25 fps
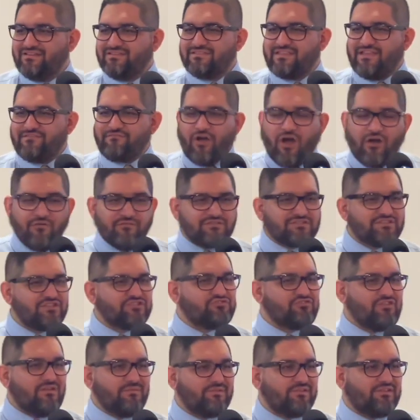They've always
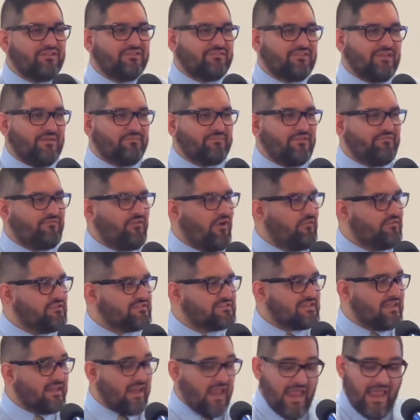attributed to him. They've always
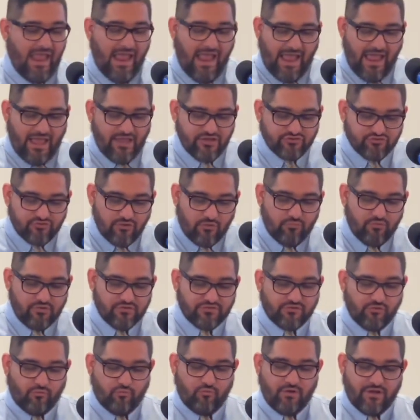said Ezra
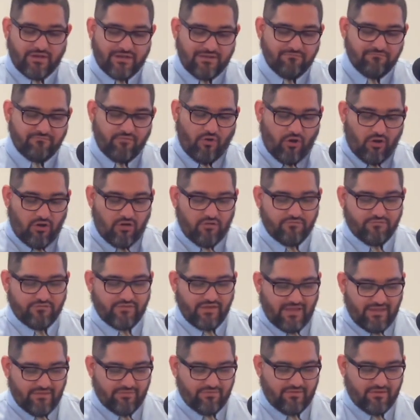was the one involved
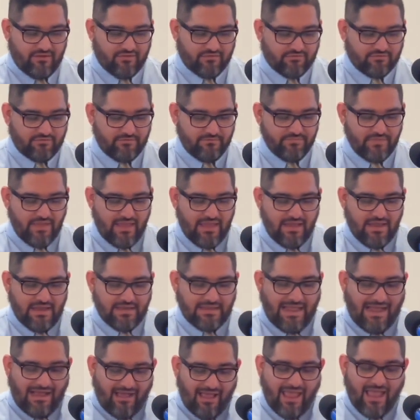in this.
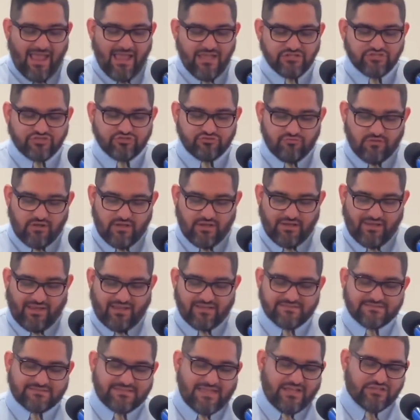Now, Ezra
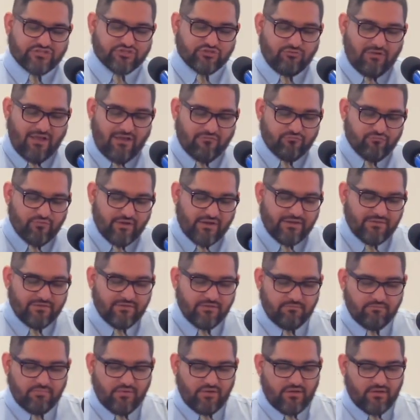is said to have written
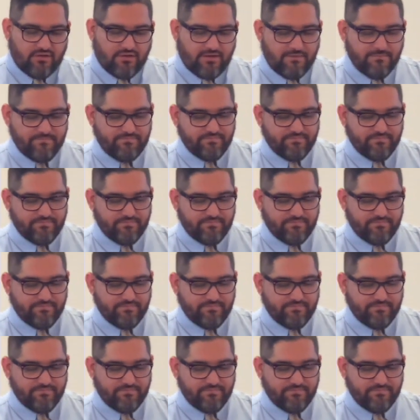the book.